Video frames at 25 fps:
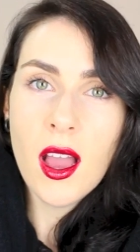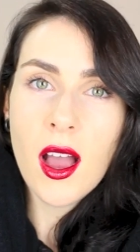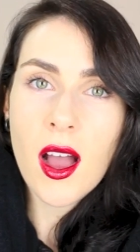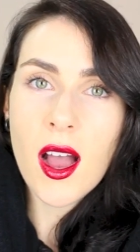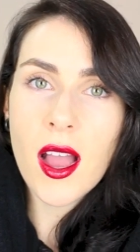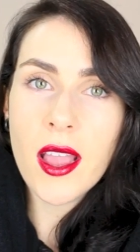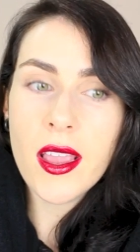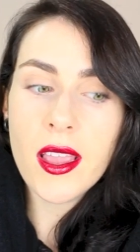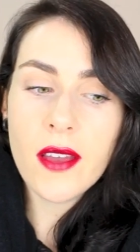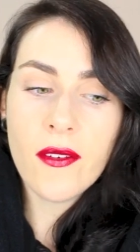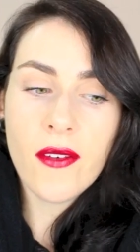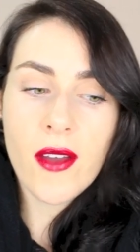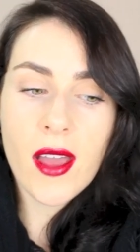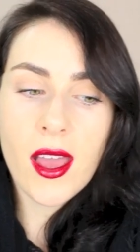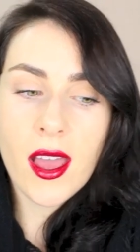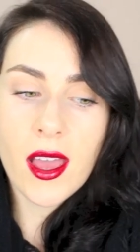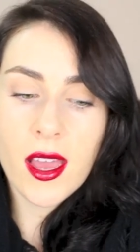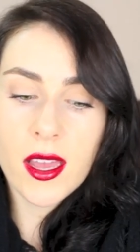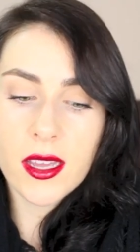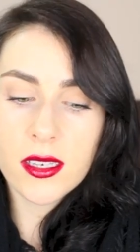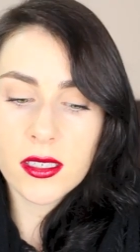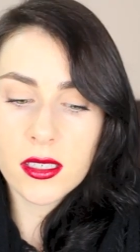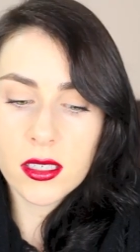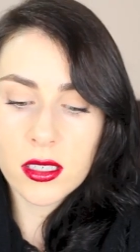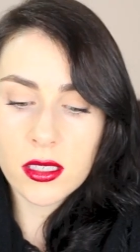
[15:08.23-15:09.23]
I have
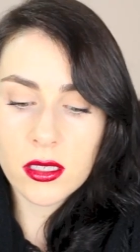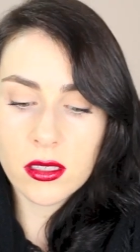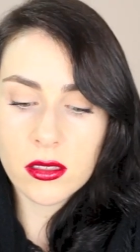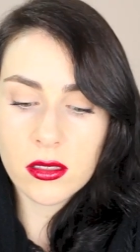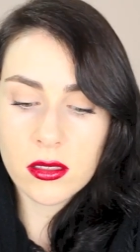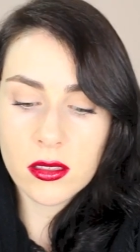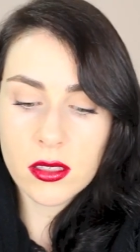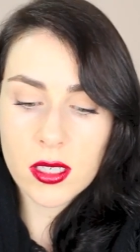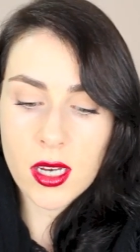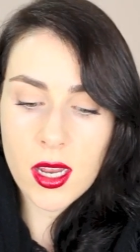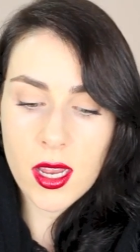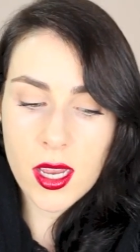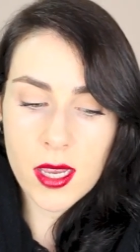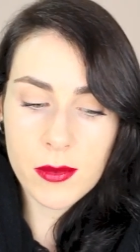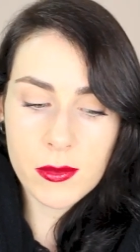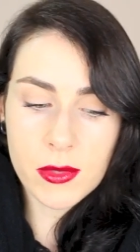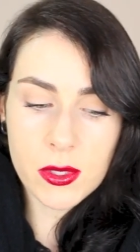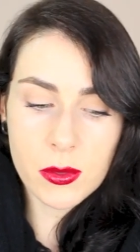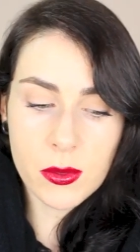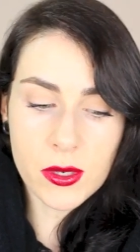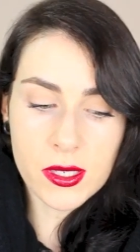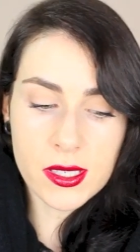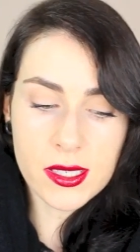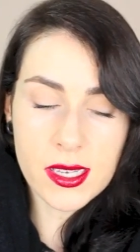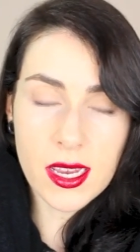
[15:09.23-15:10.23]
had
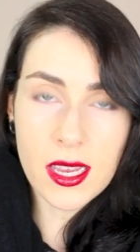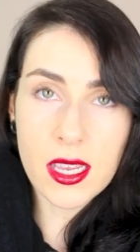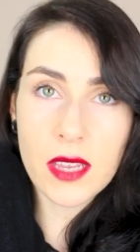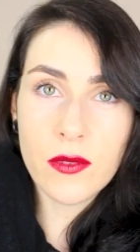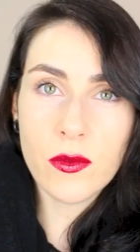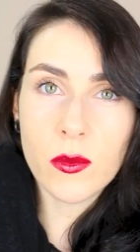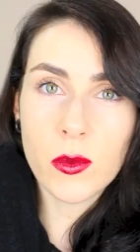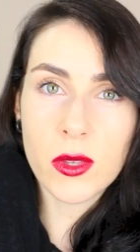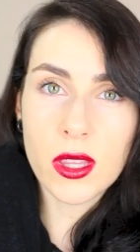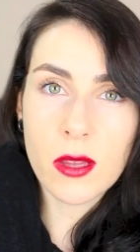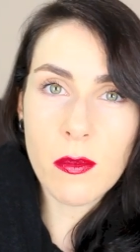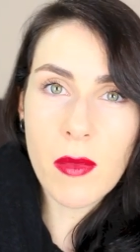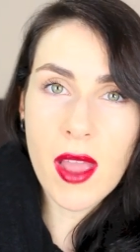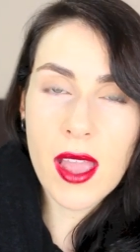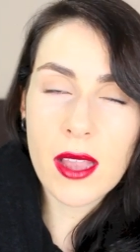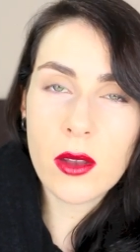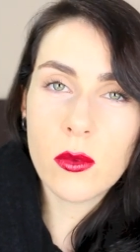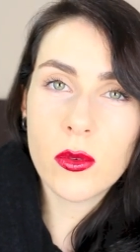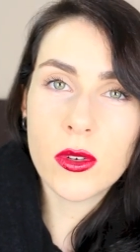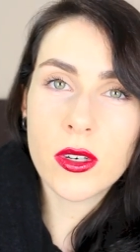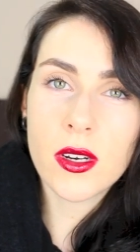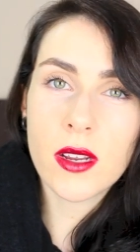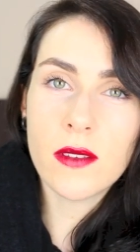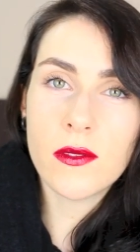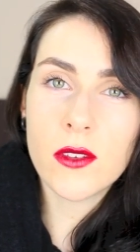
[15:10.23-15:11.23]
times where, say, even with the MAC
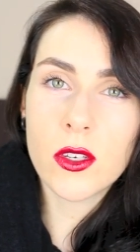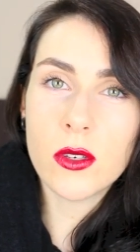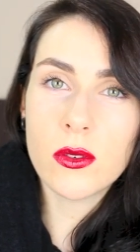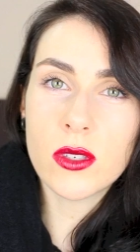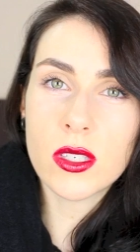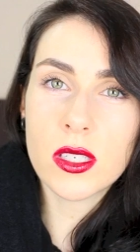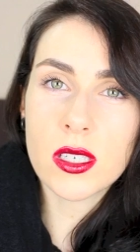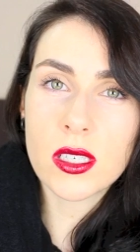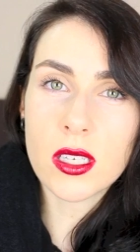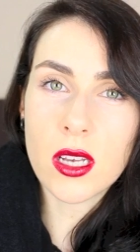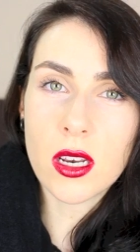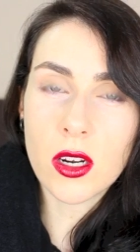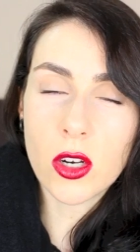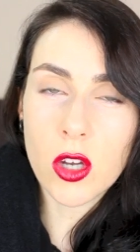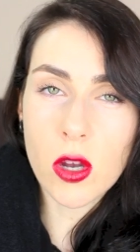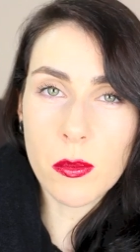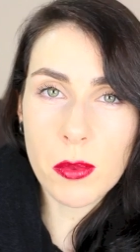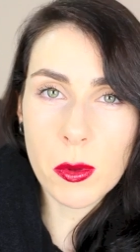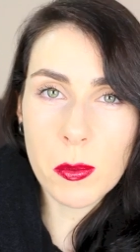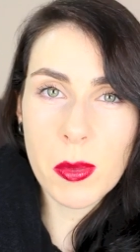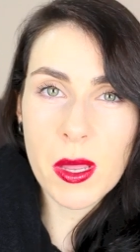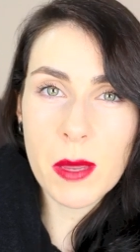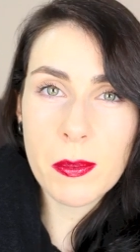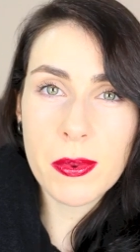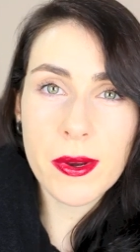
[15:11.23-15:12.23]
one, I've used it on a
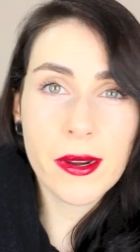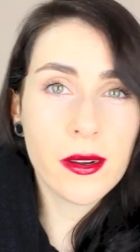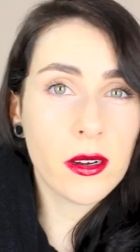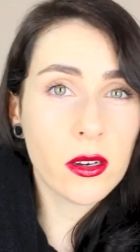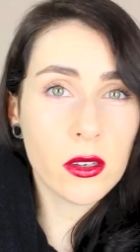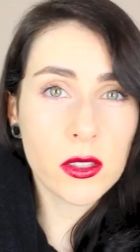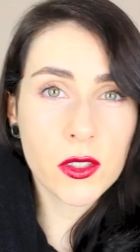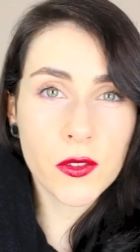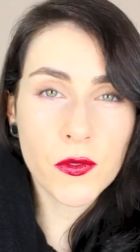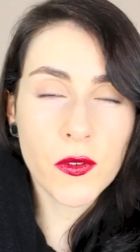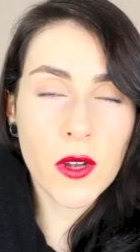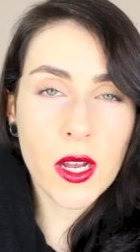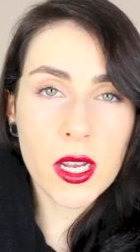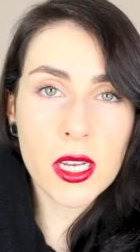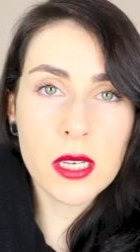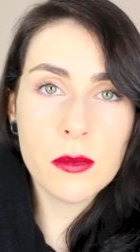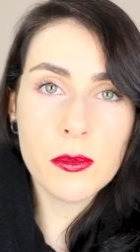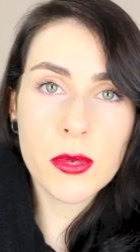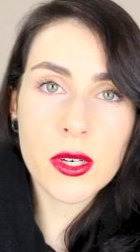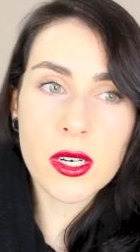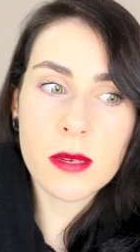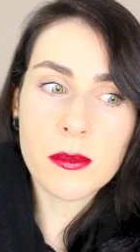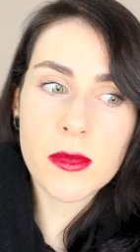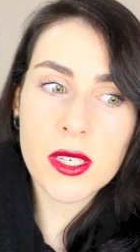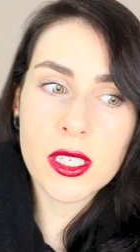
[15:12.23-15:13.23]
couple of people and it looked fine,
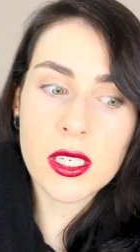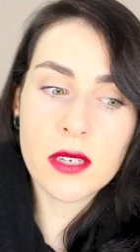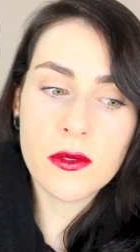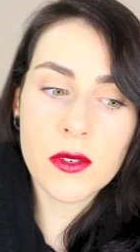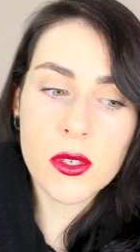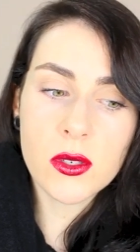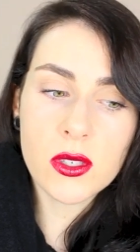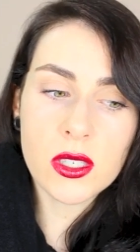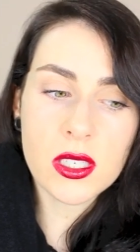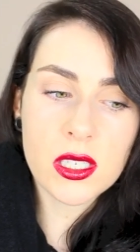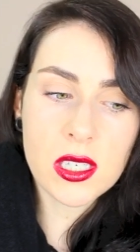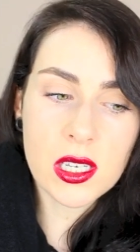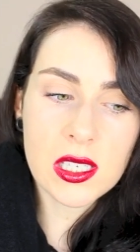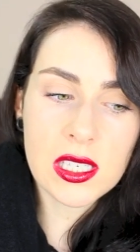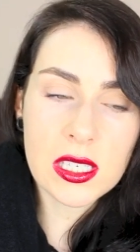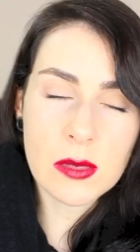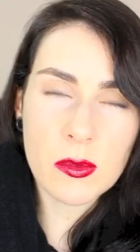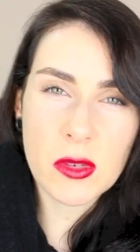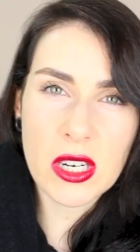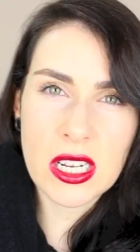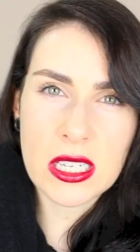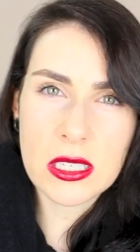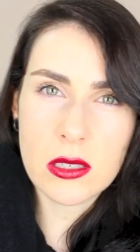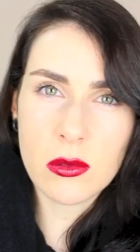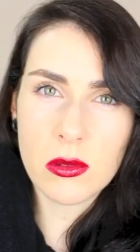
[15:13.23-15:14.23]
but I might have used it on
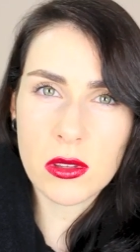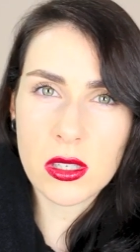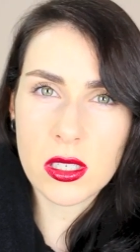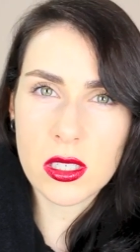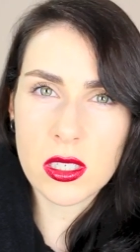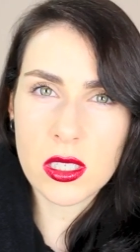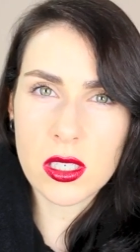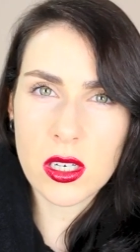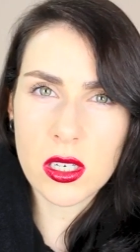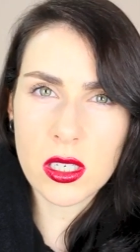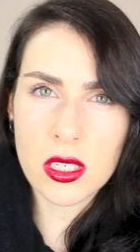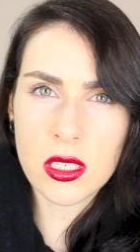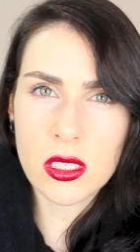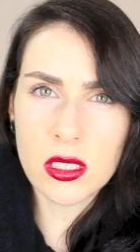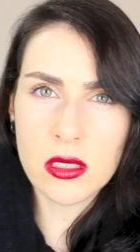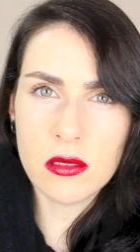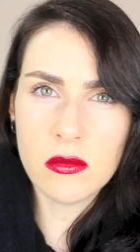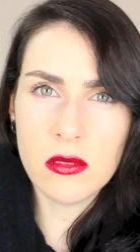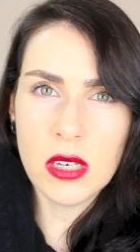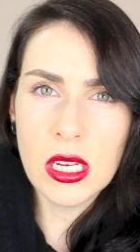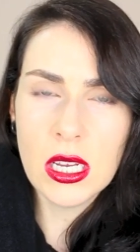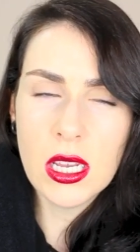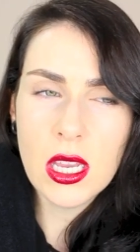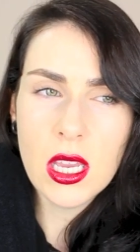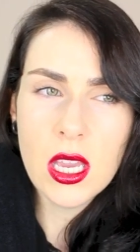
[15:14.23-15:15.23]
someone else with a certain,